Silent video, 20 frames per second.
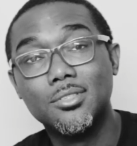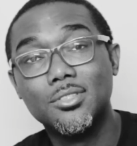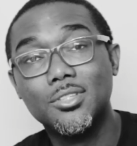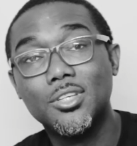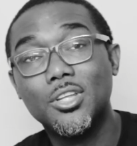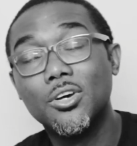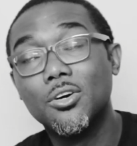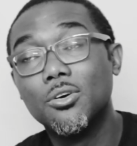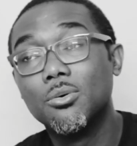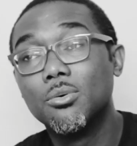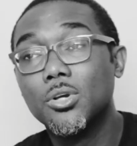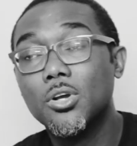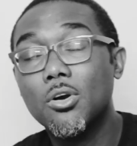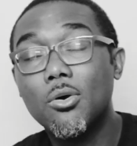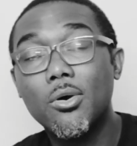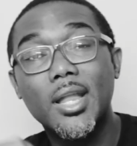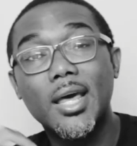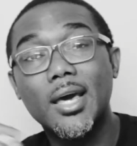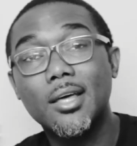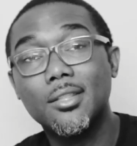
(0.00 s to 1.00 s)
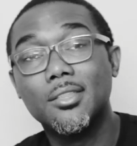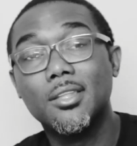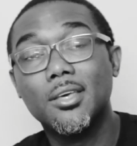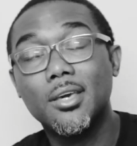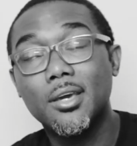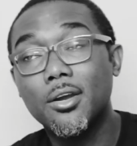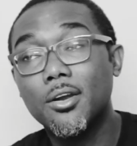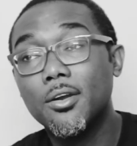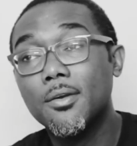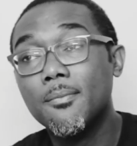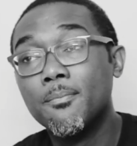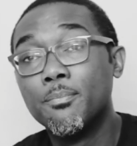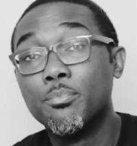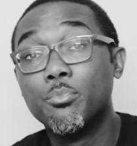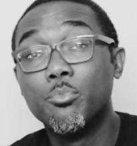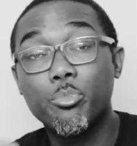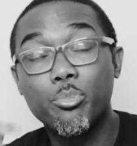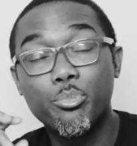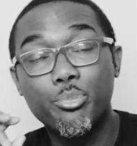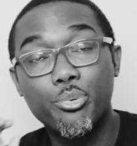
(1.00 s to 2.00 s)
you know, going out there,
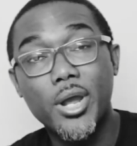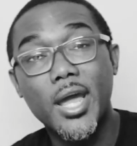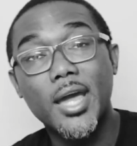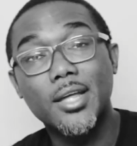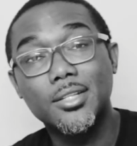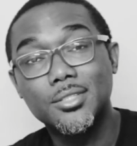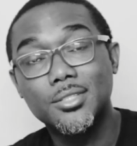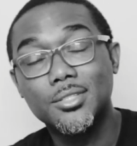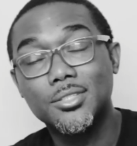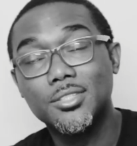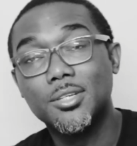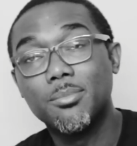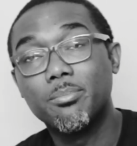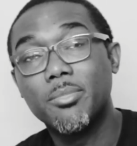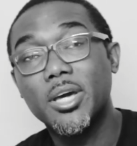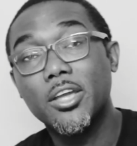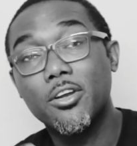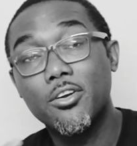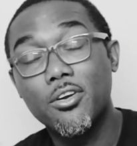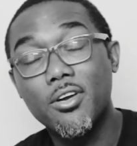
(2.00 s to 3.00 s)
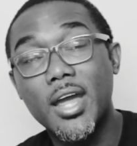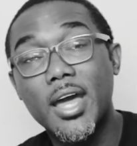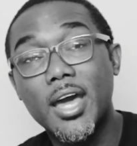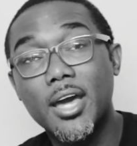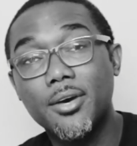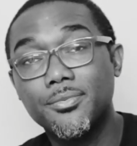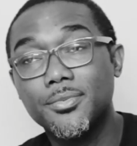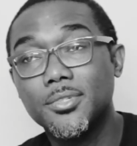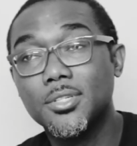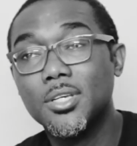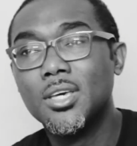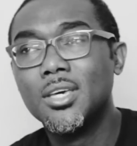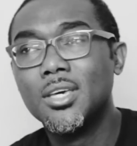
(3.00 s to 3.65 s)
practicing my craft.